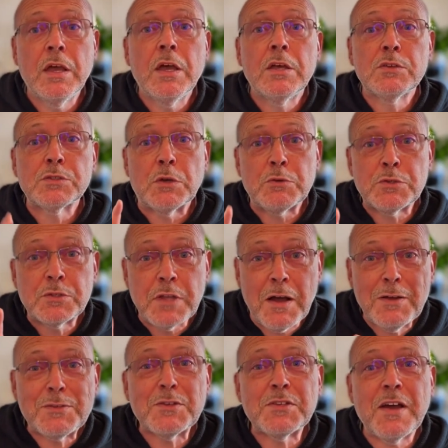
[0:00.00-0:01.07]
So
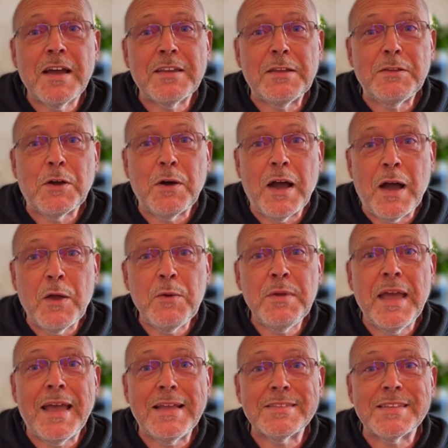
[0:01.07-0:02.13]
start designing your own
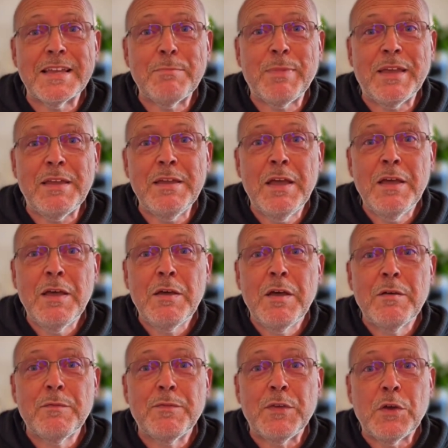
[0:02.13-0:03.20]
SAP
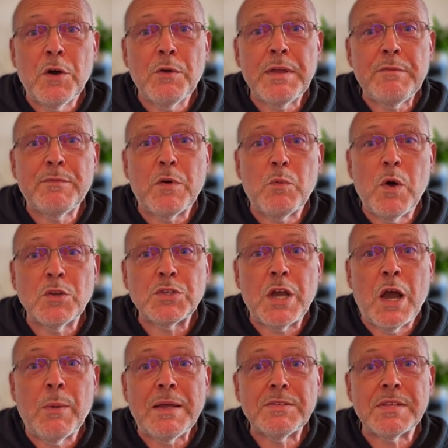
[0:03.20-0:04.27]
Fiori for
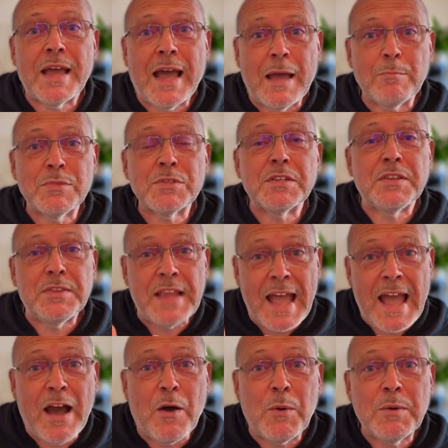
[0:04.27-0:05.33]
watchOS apps
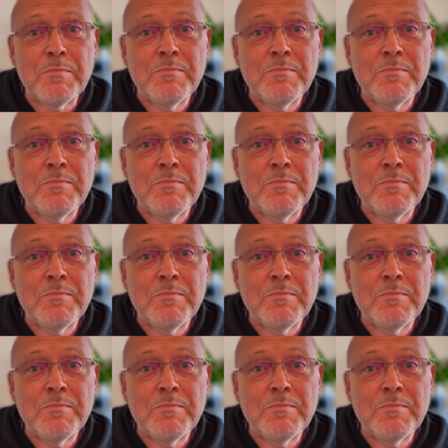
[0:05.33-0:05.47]
now.